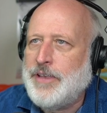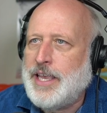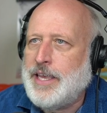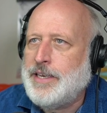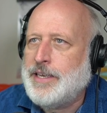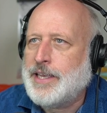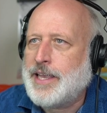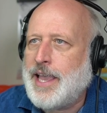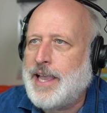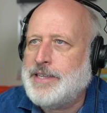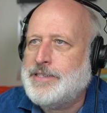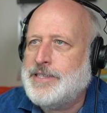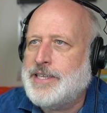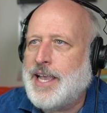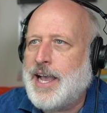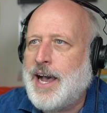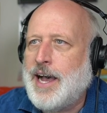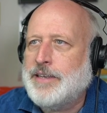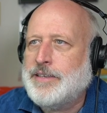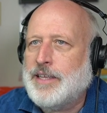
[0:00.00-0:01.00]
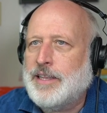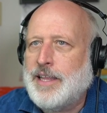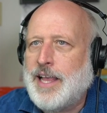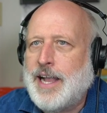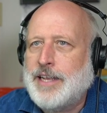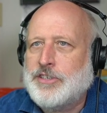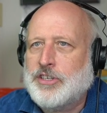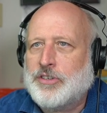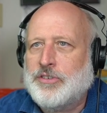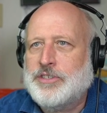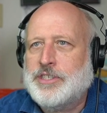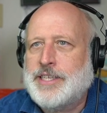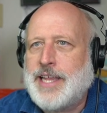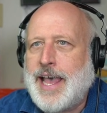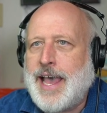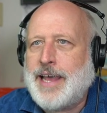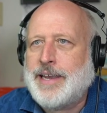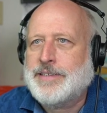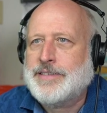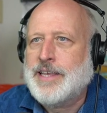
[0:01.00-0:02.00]
indicates the ontological
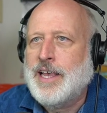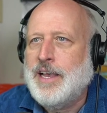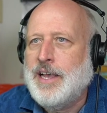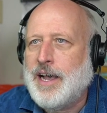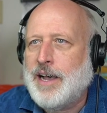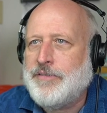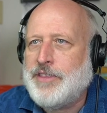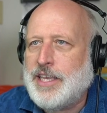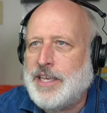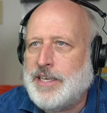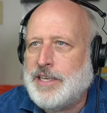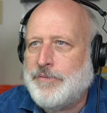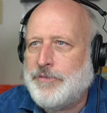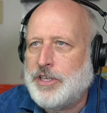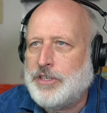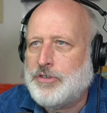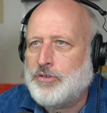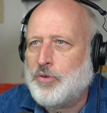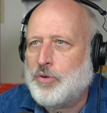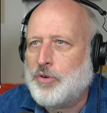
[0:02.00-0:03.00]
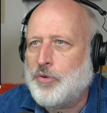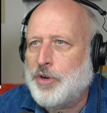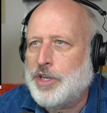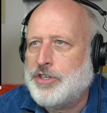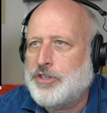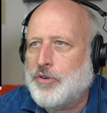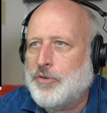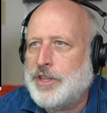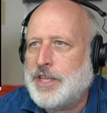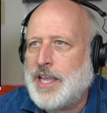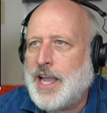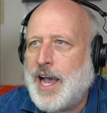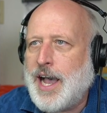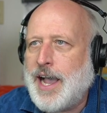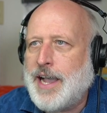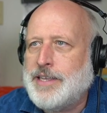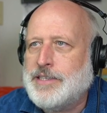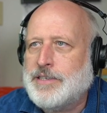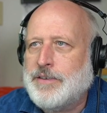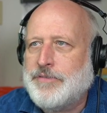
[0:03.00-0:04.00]
status of the individual creature in the
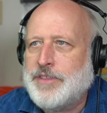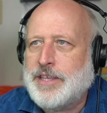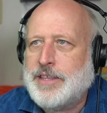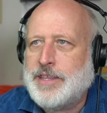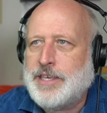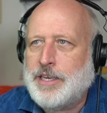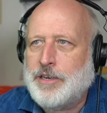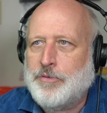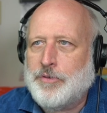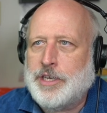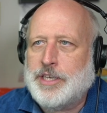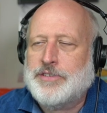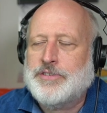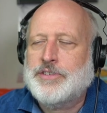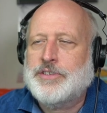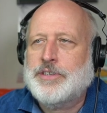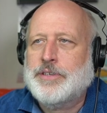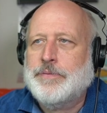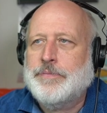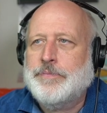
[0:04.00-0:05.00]
eyes of the theorist.